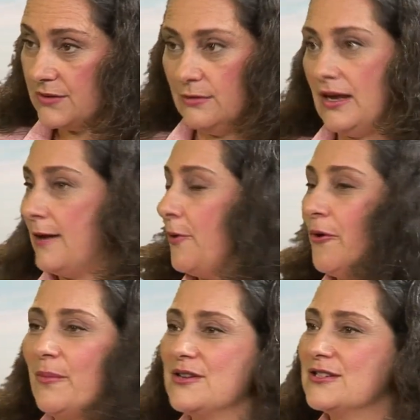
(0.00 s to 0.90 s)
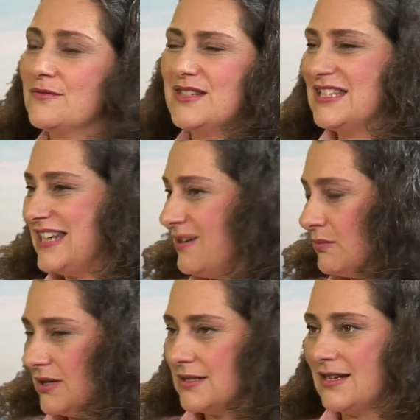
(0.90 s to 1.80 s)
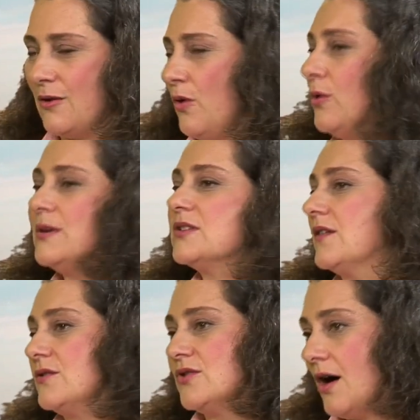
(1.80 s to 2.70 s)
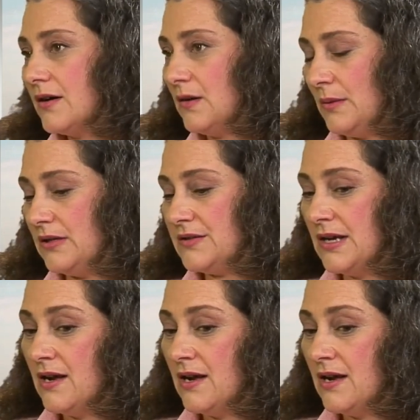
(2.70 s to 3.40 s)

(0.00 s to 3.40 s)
You get a whole bunch of statements and a whole bunch of other documents.